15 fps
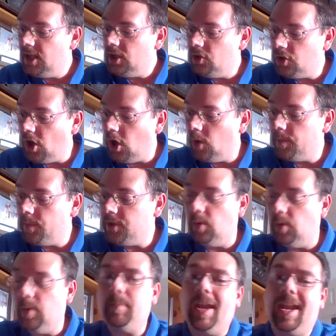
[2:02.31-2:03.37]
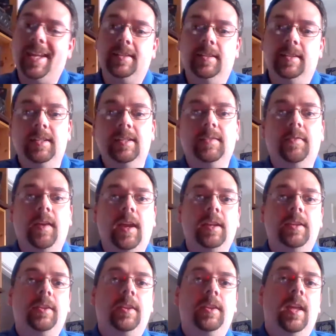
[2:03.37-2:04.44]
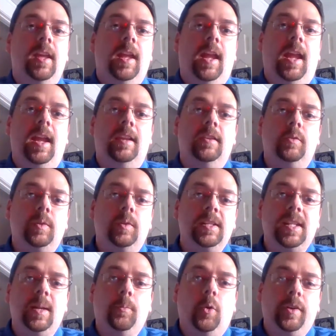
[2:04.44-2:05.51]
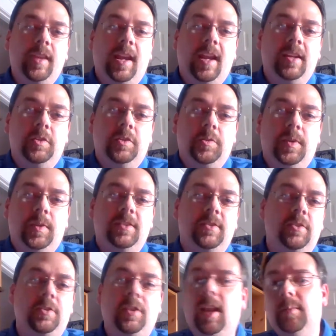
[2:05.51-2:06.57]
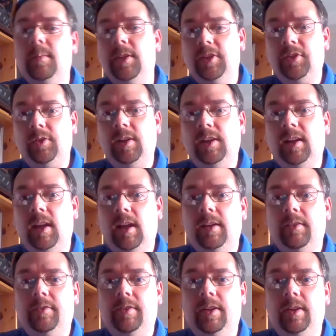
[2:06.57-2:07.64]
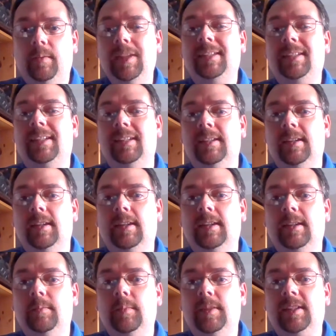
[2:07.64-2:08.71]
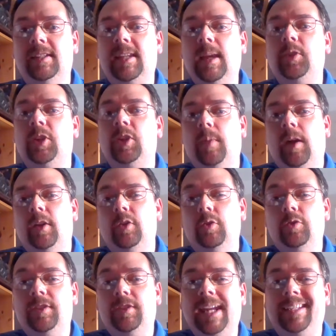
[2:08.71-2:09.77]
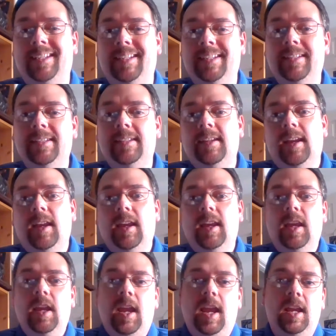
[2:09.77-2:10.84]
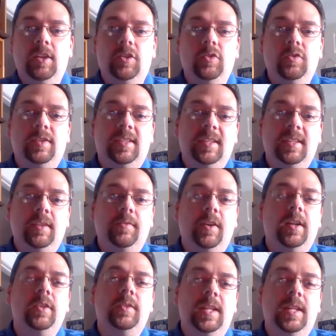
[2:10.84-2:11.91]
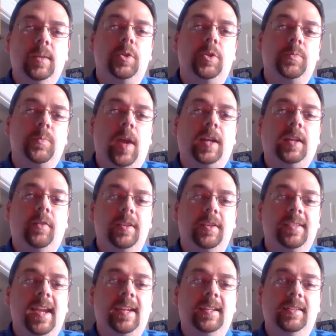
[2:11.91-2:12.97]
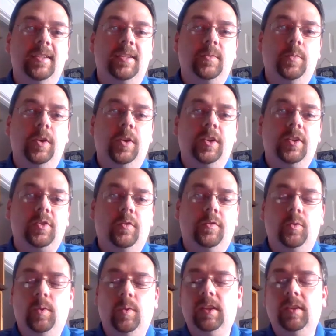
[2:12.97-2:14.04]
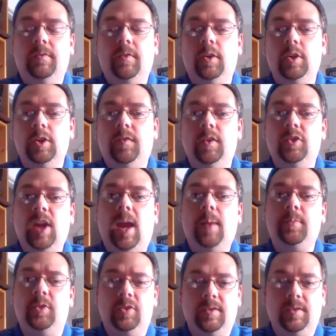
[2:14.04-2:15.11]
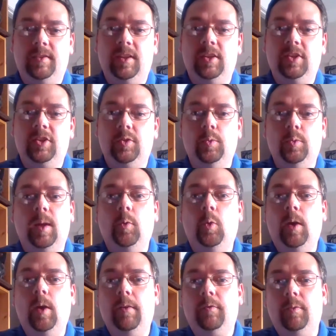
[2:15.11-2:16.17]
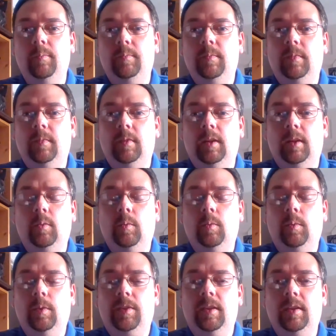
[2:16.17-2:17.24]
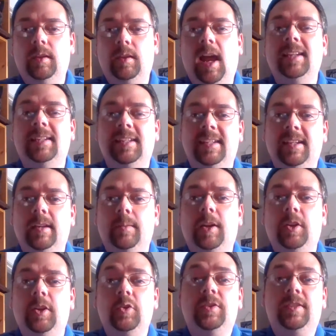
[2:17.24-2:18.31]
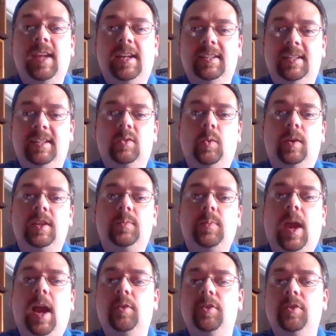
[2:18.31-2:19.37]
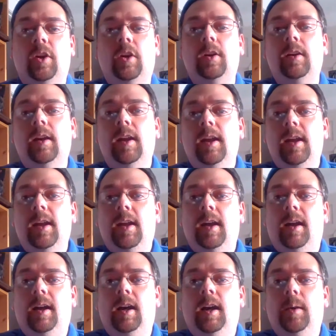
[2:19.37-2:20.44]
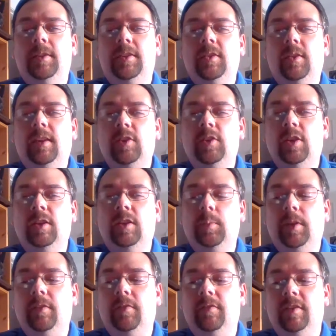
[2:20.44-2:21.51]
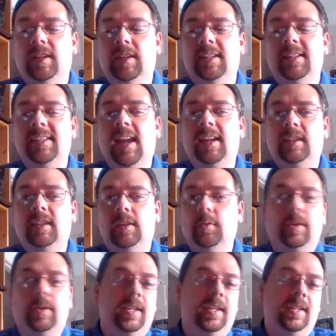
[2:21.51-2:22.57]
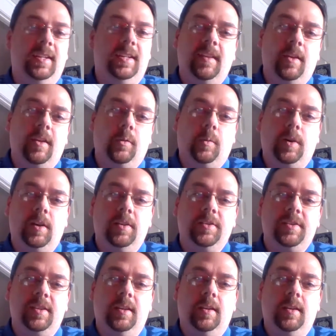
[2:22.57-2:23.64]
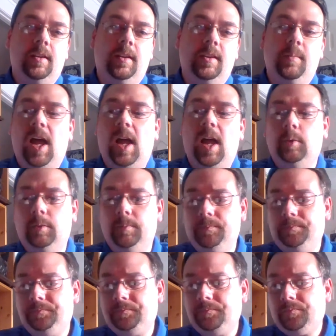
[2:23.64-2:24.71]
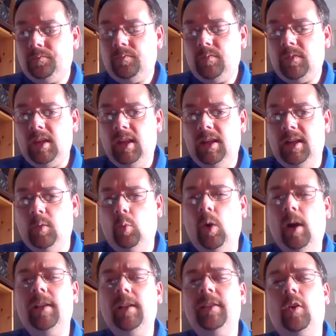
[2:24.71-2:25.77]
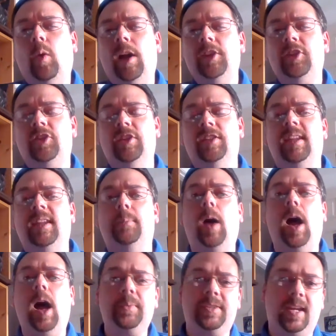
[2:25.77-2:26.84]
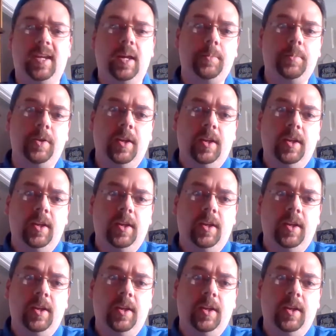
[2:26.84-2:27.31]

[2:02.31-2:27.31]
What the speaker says: Job to abandon his faith. And the reason I'm pointing that out to you is because there's a lot of mystery, a lot of misconception about who Satan is. And you see a very unique perspective on Satan in this book. So if you read the first few chapters of this, you will come away from with the idea about who Satan is, what his powers are. And so it gives you a little bit of an insight that you don't get into the other else in the Bible. One of the questions that pops up